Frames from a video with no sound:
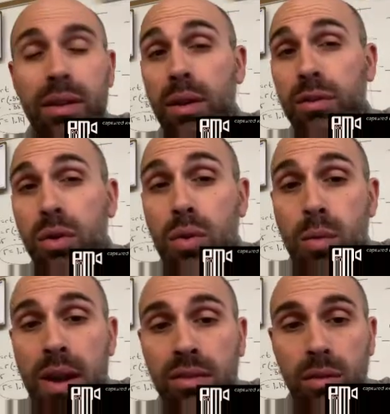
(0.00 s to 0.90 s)
are 2
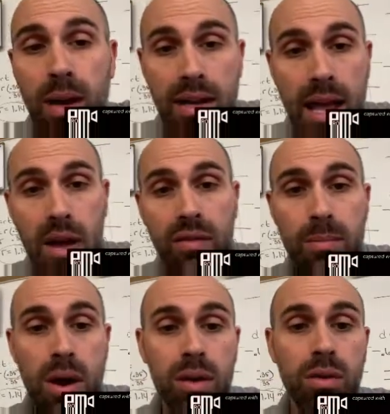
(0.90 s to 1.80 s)
ways to write an alpha
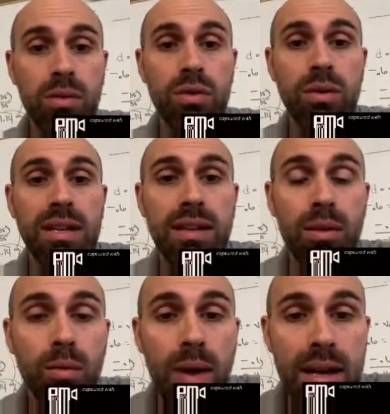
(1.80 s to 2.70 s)
particle. You can either
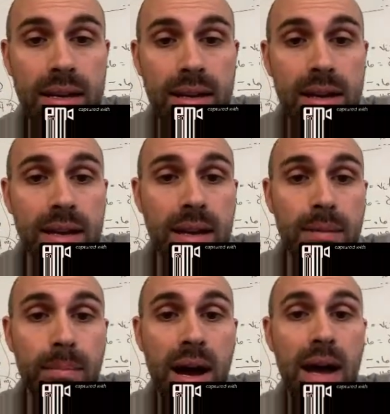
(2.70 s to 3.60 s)
write it
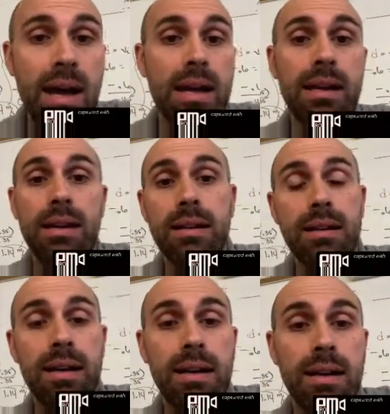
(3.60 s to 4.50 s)
by
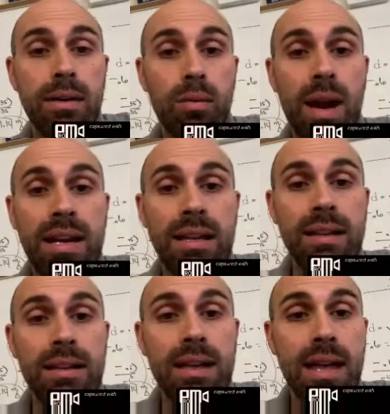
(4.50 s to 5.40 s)

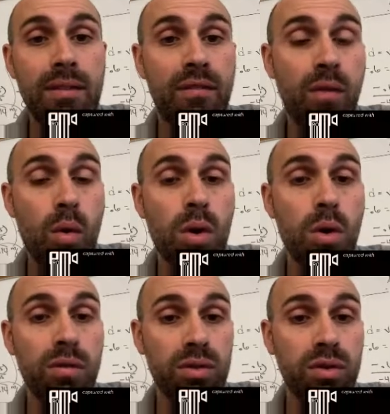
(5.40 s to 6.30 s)
writing
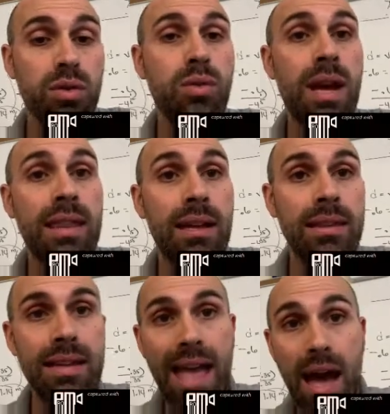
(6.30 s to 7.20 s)
4/2 and then
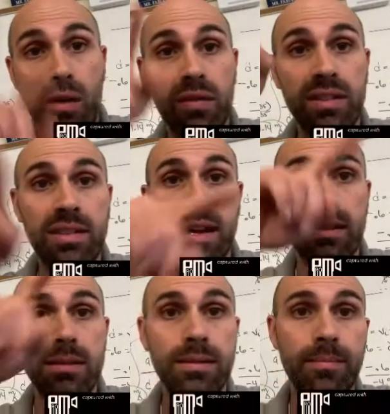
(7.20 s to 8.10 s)
the alpha
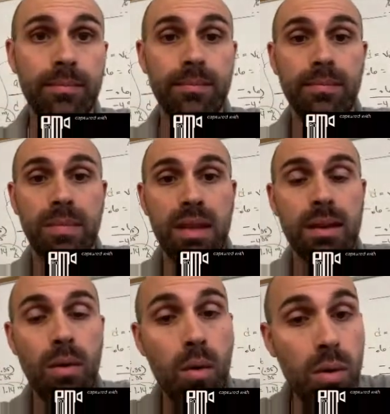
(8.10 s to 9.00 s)
sign,
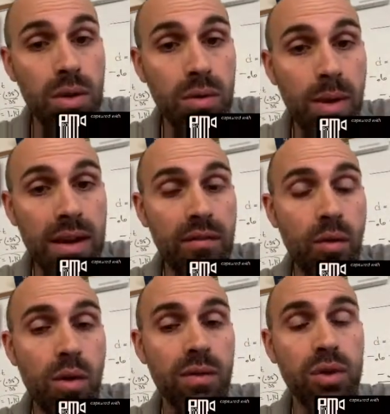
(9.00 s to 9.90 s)
or you can write it
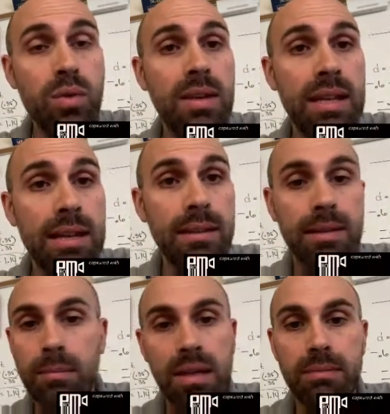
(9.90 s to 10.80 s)
4/2 in
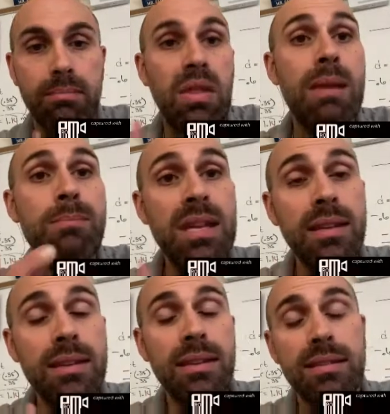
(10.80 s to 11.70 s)
helium. They mean
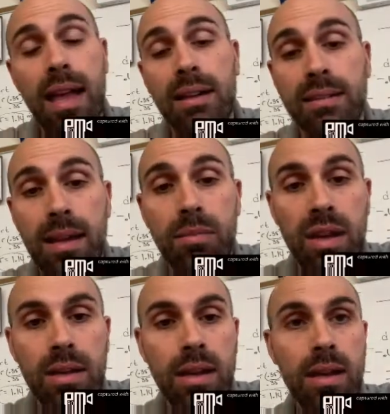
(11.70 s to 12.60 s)
the exact same thing.